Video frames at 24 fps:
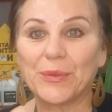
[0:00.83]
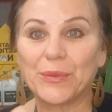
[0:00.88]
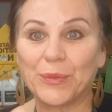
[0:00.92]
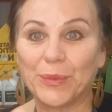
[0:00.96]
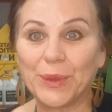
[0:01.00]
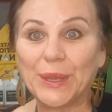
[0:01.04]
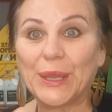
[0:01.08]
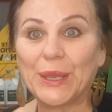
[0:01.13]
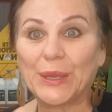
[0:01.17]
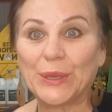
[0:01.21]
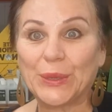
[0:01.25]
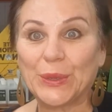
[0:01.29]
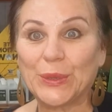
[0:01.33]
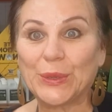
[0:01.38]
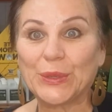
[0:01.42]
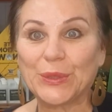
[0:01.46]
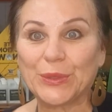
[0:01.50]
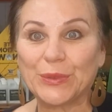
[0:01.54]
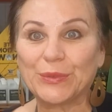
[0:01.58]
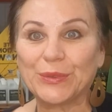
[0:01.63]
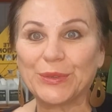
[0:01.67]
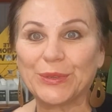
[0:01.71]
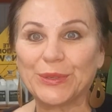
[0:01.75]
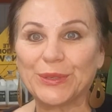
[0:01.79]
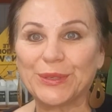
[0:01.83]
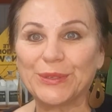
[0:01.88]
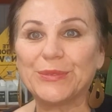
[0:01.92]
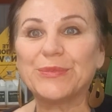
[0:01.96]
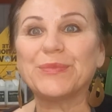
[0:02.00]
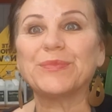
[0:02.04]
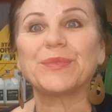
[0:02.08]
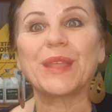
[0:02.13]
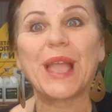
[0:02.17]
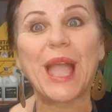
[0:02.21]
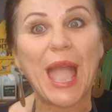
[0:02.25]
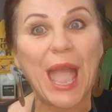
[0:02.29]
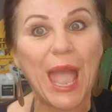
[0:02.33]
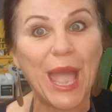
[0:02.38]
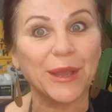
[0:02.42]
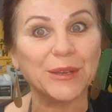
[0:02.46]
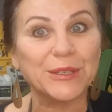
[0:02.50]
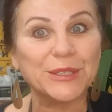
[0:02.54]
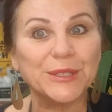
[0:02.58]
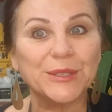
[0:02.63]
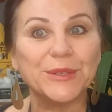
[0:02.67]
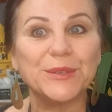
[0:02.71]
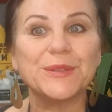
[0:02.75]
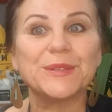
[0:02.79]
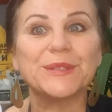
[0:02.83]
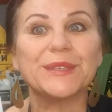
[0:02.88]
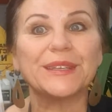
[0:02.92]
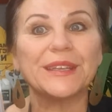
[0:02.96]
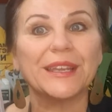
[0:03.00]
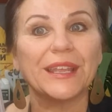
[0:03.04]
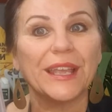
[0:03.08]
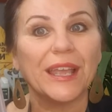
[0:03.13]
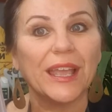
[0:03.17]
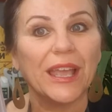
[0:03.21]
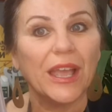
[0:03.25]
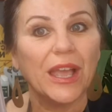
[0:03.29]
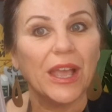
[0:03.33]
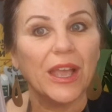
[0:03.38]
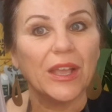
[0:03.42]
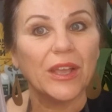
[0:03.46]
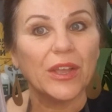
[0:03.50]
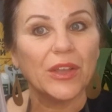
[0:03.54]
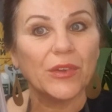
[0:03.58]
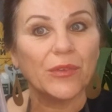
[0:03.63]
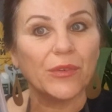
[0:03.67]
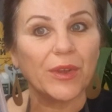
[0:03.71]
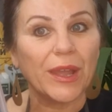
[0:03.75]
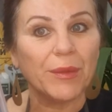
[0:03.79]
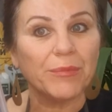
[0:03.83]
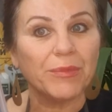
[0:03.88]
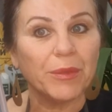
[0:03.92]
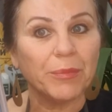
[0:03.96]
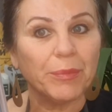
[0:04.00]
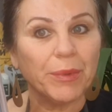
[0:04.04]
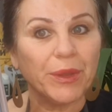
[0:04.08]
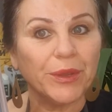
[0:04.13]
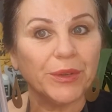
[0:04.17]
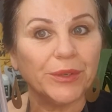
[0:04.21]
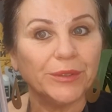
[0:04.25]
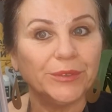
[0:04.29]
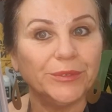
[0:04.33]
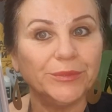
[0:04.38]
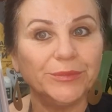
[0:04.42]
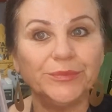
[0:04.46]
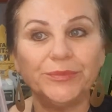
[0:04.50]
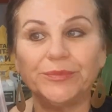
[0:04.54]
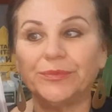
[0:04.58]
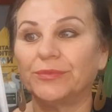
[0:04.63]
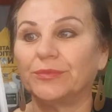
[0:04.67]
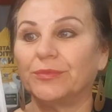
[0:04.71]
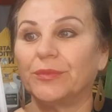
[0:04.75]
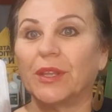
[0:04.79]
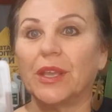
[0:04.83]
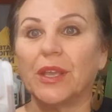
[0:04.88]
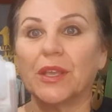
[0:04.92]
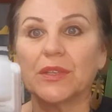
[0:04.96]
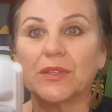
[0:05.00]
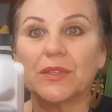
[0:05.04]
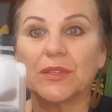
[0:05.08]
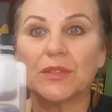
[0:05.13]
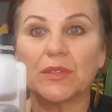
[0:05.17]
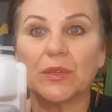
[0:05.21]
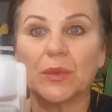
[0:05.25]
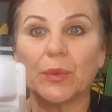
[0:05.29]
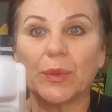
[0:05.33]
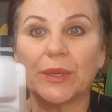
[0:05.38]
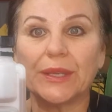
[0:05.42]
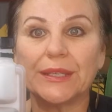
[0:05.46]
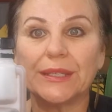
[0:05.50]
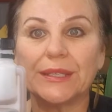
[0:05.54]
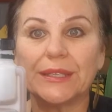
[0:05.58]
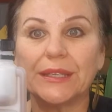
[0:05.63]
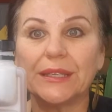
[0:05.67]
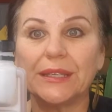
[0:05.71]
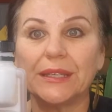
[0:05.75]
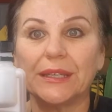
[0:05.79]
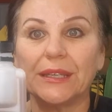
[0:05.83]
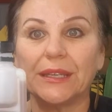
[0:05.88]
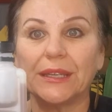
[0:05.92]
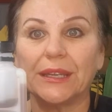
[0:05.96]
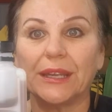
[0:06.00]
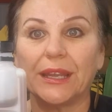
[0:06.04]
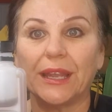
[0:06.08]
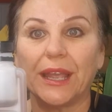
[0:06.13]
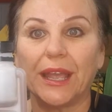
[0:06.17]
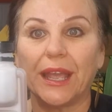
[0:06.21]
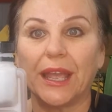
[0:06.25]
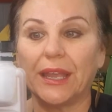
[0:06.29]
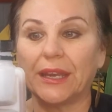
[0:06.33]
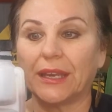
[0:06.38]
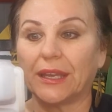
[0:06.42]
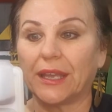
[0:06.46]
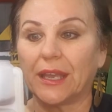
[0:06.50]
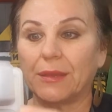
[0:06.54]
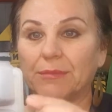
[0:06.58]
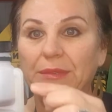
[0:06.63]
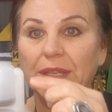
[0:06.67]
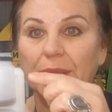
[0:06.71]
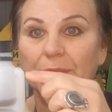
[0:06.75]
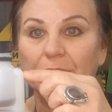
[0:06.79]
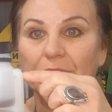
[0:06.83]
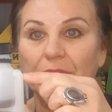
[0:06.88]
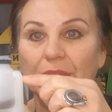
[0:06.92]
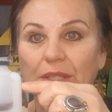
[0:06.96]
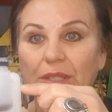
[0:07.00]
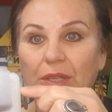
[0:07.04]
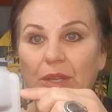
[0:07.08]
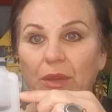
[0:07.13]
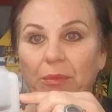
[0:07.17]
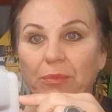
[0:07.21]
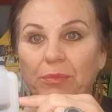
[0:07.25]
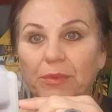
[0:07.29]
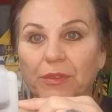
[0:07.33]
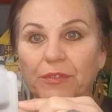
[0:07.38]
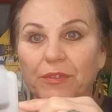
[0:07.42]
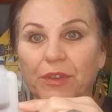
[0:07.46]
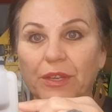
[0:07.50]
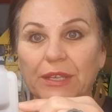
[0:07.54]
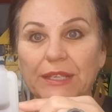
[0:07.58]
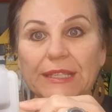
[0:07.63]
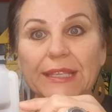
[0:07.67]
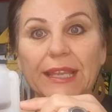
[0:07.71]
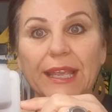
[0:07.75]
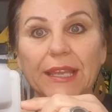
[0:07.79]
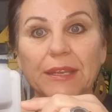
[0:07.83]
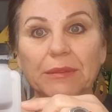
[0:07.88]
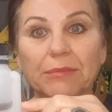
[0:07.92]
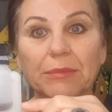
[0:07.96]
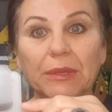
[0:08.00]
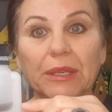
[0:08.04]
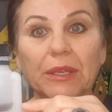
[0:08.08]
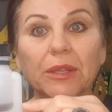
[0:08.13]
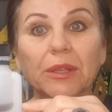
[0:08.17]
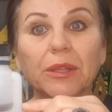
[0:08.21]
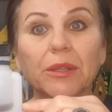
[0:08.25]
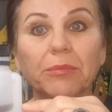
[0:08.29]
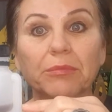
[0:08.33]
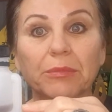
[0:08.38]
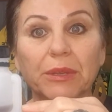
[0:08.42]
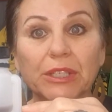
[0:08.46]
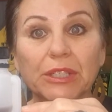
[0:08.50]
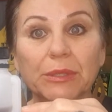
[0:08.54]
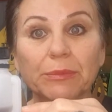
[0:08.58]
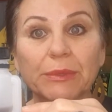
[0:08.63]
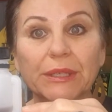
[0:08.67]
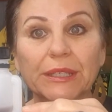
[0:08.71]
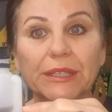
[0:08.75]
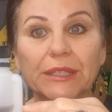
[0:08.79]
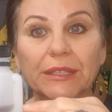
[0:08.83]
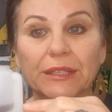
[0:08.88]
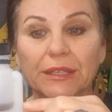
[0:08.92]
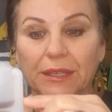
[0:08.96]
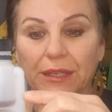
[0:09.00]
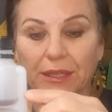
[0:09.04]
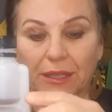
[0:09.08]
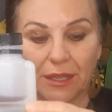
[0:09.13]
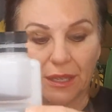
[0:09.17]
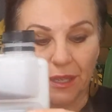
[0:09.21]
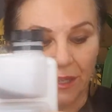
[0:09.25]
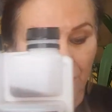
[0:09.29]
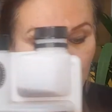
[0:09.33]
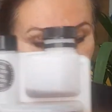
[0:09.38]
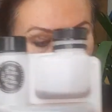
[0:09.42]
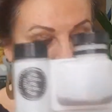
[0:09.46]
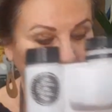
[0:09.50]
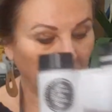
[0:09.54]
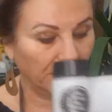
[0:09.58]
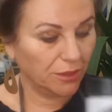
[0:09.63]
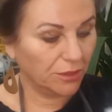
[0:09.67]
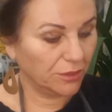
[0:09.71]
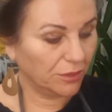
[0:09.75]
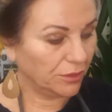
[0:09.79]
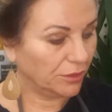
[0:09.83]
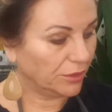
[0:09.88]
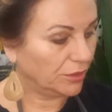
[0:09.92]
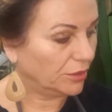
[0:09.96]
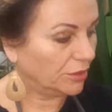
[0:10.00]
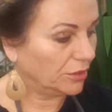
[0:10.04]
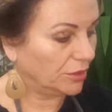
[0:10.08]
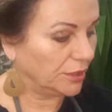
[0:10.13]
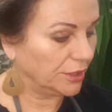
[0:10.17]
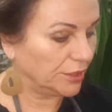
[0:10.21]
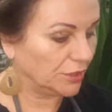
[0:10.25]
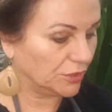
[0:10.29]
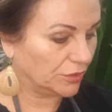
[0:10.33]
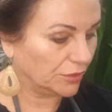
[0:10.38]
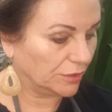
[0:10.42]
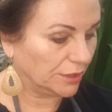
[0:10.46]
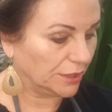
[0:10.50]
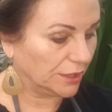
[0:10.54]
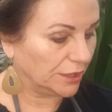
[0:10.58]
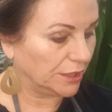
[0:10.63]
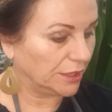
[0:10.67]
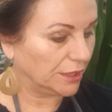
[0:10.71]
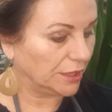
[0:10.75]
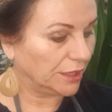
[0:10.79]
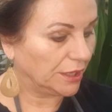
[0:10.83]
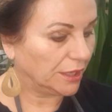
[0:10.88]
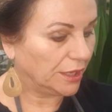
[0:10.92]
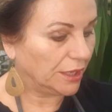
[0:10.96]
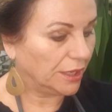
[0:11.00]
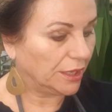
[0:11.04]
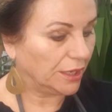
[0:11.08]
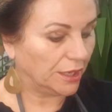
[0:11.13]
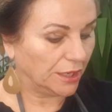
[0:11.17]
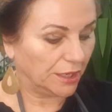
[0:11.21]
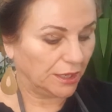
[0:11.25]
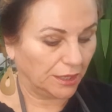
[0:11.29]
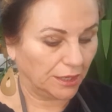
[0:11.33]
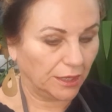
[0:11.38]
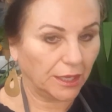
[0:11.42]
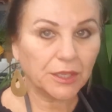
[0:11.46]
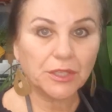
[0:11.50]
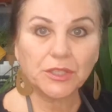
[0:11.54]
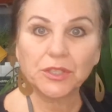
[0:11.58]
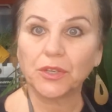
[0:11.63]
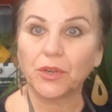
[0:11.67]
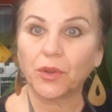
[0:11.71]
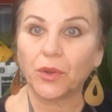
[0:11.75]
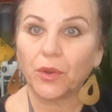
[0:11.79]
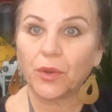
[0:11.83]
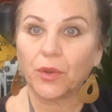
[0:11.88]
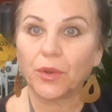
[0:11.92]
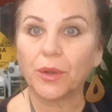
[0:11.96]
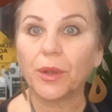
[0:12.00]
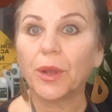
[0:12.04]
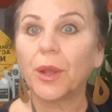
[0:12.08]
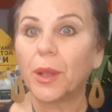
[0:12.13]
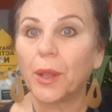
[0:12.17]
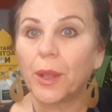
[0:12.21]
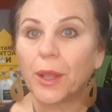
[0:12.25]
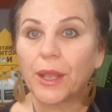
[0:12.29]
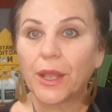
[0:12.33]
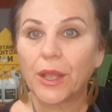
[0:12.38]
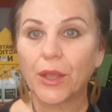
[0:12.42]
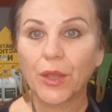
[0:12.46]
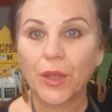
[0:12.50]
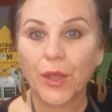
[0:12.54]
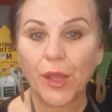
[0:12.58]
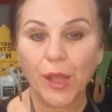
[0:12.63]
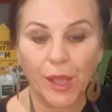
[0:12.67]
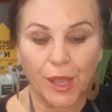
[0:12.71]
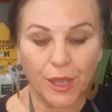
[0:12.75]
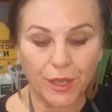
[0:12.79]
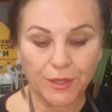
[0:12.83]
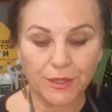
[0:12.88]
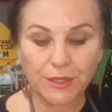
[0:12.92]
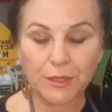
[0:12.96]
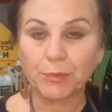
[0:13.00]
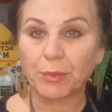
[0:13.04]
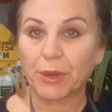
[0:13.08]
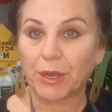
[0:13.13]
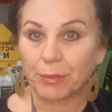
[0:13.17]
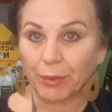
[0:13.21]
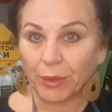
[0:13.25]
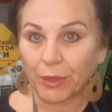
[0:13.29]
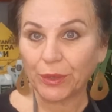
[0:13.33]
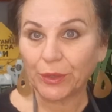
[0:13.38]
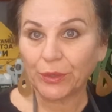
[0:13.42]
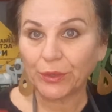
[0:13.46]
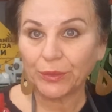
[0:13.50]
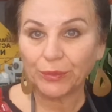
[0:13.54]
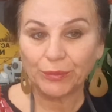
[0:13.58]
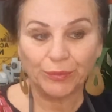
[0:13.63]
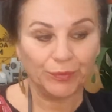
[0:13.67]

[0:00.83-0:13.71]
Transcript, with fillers: we at Earth Food how to use it. Grab the bottle, squeeze it, and it comes up to the top. You've got 10 mil measurement. Then you literally get your uh, spray bottle,